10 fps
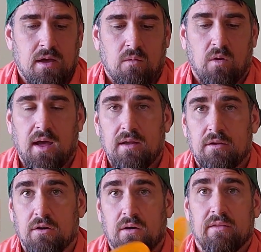What I
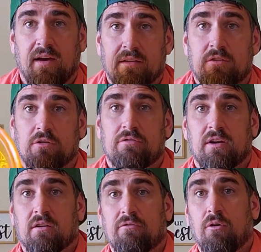do is I
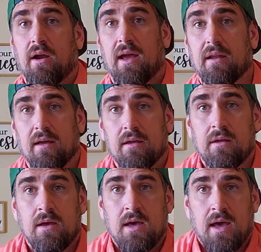two-finger forehand it.
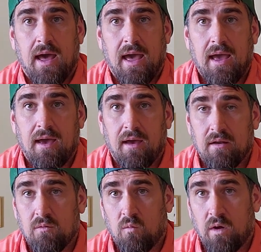
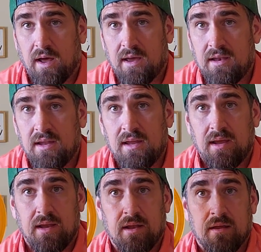And when I
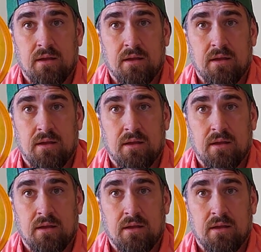need